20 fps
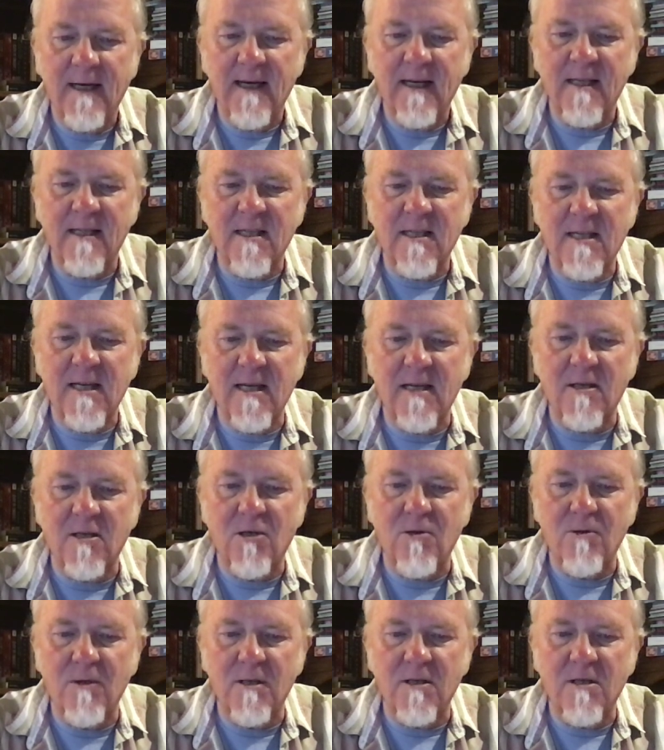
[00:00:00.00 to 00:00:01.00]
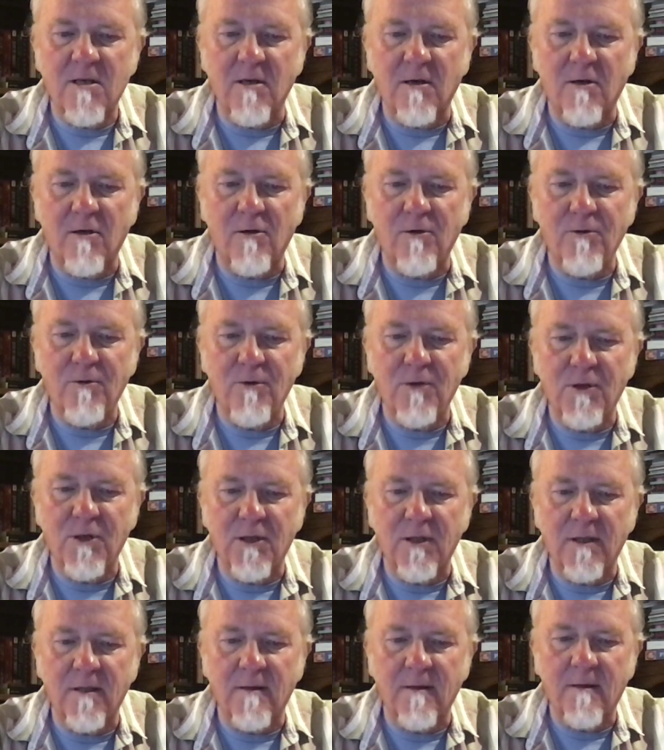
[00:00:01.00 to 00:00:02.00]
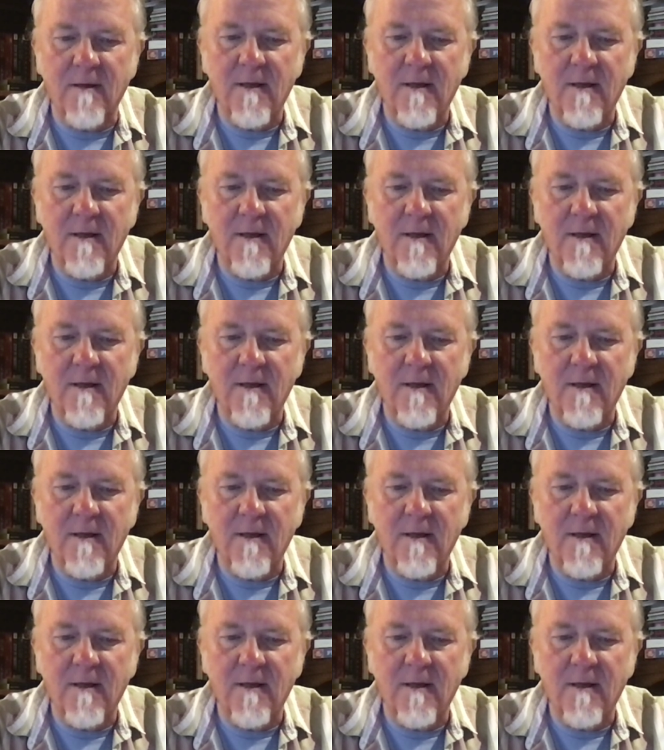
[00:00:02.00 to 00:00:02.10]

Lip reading: could see it to its conclusion,